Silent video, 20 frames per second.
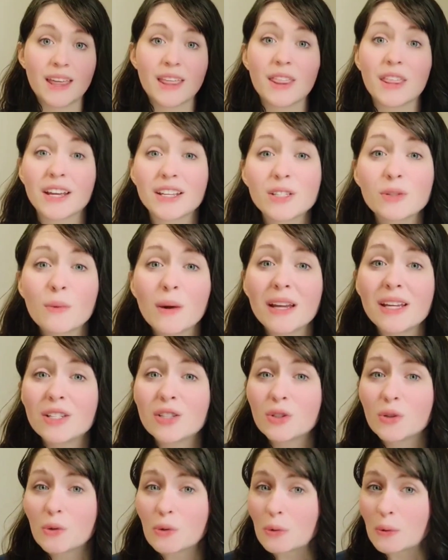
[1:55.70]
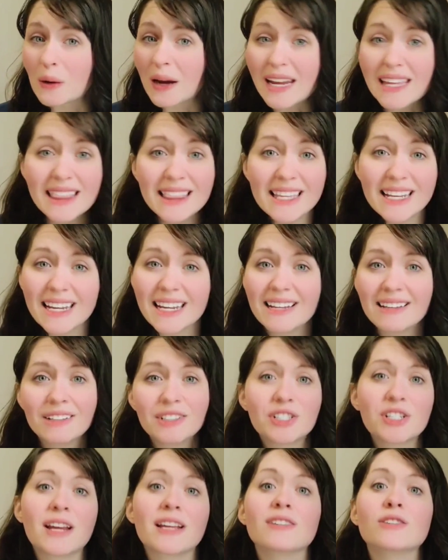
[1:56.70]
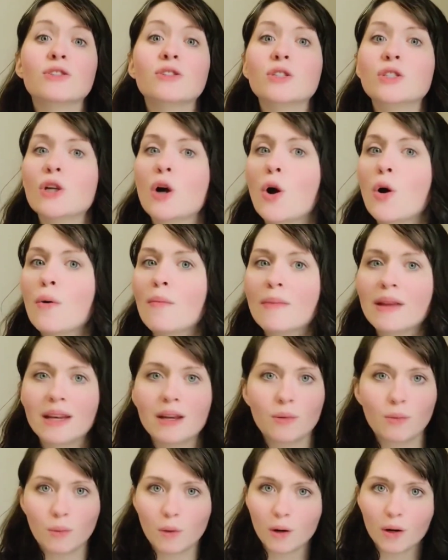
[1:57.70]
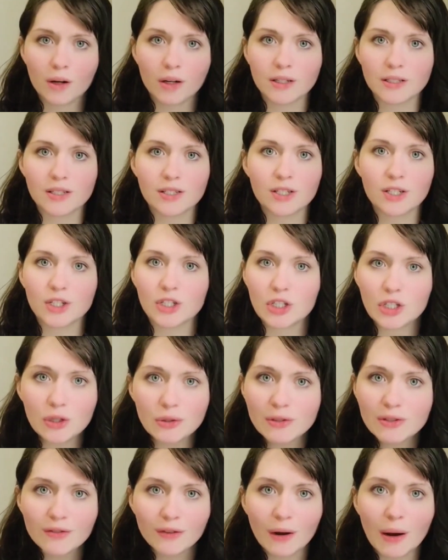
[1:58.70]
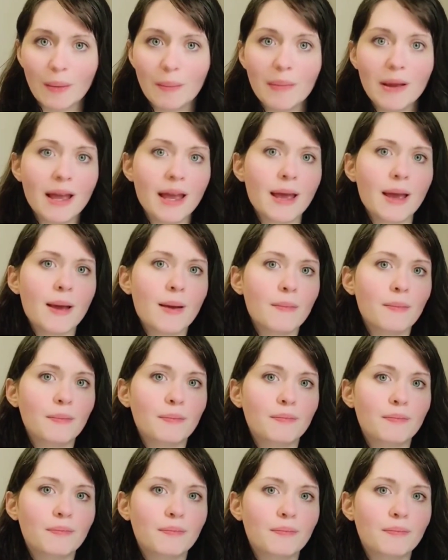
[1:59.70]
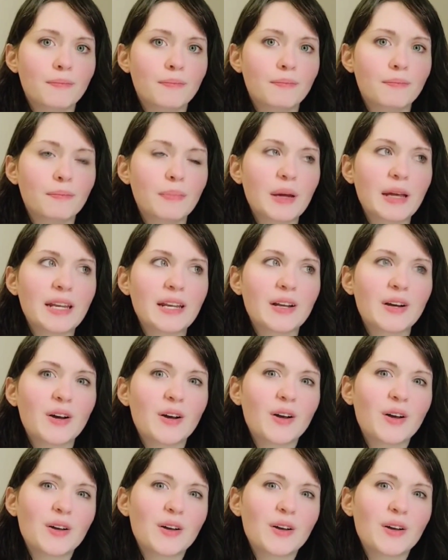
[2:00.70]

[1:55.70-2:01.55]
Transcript: That's why it's great that English has so many words to choose from, but